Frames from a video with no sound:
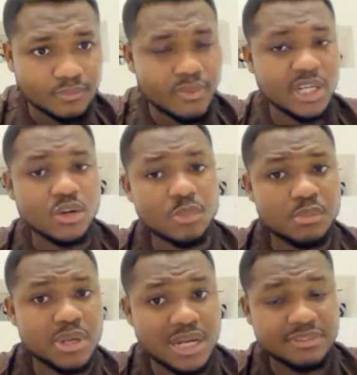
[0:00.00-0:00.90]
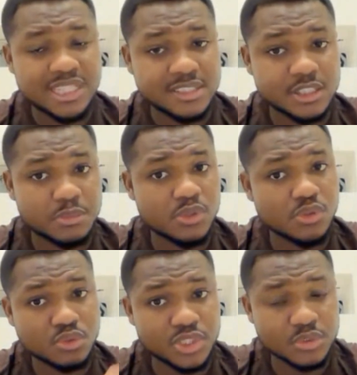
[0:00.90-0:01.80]
You're coming back after 6 months
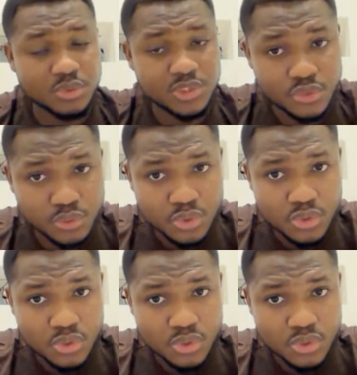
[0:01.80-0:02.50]
to trade with you.